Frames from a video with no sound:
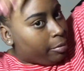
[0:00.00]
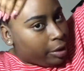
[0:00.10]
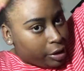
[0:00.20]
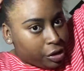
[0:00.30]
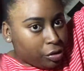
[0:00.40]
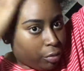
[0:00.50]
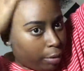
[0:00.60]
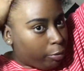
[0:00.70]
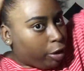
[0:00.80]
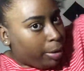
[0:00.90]
making sure
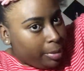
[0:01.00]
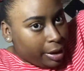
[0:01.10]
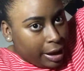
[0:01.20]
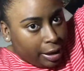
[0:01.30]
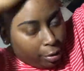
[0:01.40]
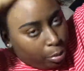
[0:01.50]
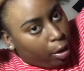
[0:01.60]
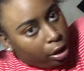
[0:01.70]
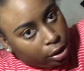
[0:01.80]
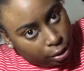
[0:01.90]
I'm rubbing in the
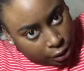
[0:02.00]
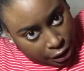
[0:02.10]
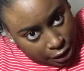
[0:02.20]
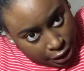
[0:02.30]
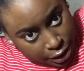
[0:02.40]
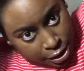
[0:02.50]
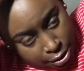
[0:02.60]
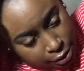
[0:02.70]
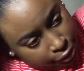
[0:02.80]
product good.